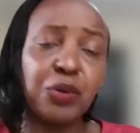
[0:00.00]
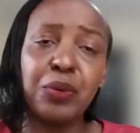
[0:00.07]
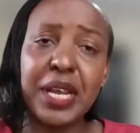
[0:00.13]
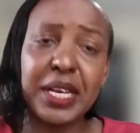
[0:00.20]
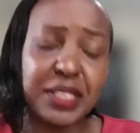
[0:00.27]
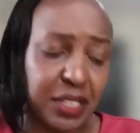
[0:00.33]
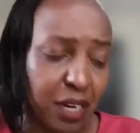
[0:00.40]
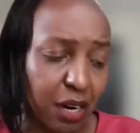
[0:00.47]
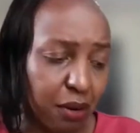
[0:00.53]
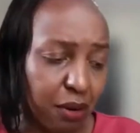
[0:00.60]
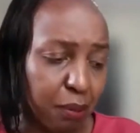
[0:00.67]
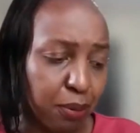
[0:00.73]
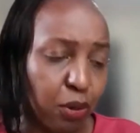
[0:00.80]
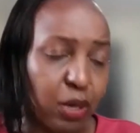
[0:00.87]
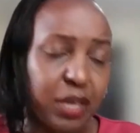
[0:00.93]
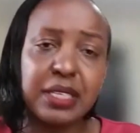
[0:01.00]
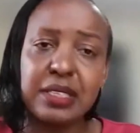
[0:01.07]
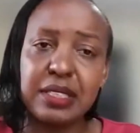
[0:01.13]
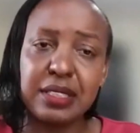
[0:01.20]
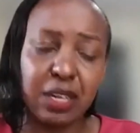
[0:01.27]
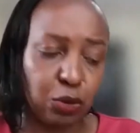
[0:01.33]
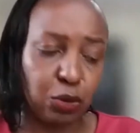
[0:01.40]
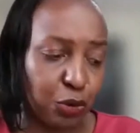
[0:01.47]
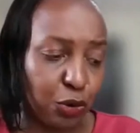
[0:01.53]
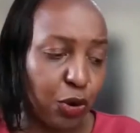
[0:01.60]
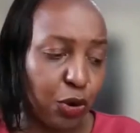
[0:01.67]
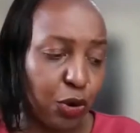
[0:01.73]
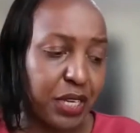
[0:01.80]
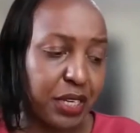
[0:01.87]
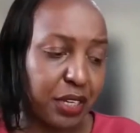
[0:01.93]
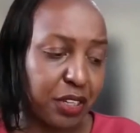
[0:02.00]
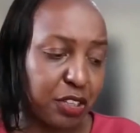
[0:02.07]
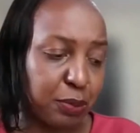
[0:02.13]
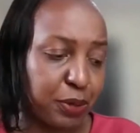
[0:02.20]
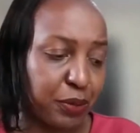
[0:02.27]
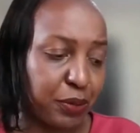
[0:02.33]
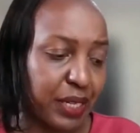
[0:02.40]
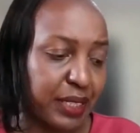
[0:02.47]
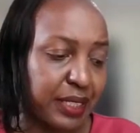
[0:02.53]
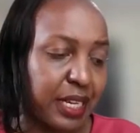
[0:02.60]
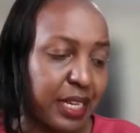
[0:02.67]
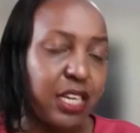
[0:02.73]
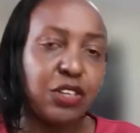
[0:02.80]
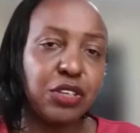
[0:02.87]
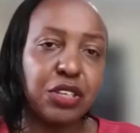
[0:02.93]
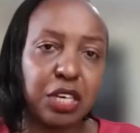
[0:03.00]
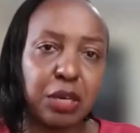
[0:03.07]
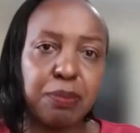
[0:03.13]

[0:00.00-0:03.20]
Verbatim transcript: are creating a rapport and this is an ongoing experience